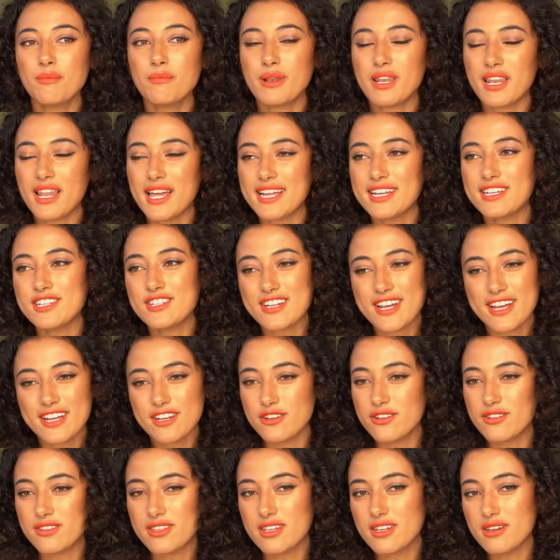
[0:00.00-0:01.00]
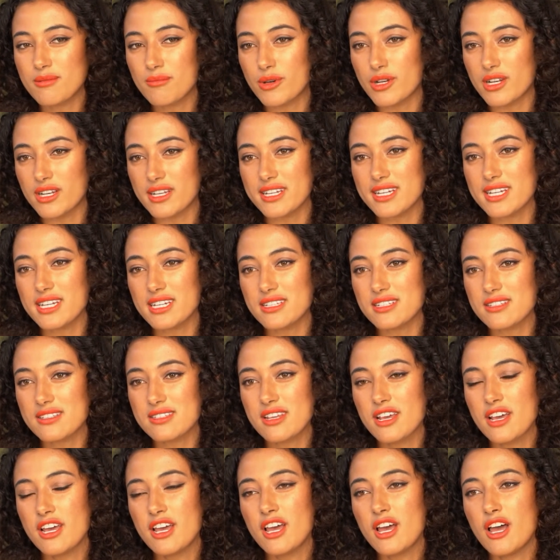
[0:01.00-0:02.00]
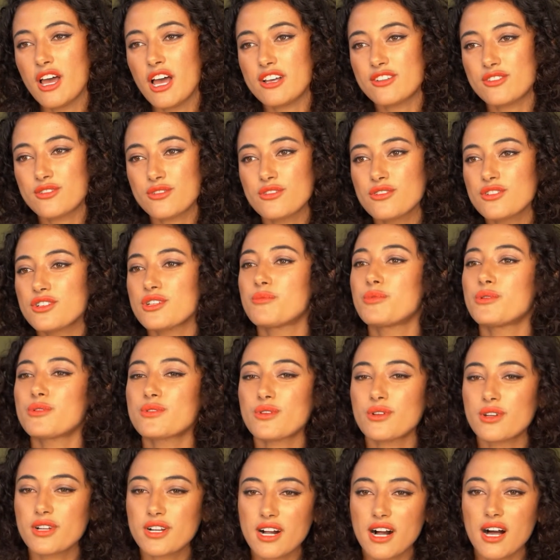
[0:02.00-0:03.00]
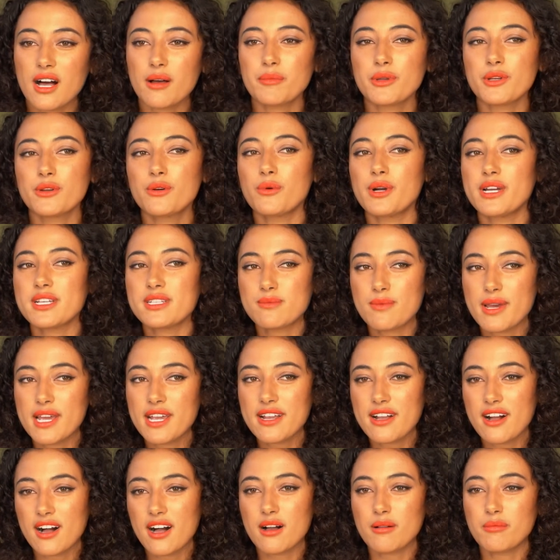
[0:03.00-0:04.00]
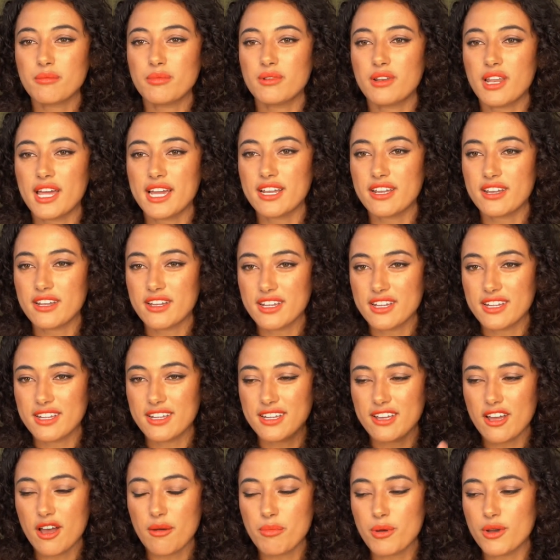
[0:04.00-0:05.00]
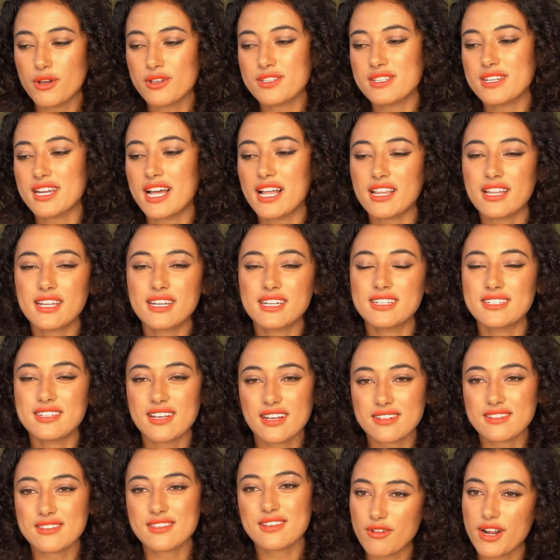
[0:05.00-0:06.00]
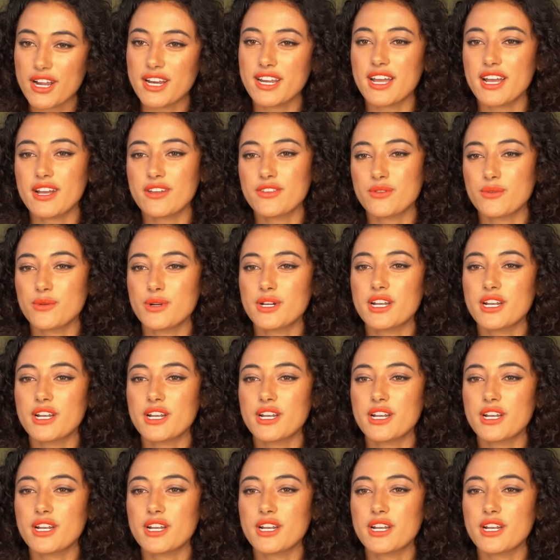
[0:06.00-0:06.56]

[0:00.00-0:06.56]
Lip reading: plain Jane you think a model is, as soon as she puts on a garment or wears makeup, like, her personality does radiate through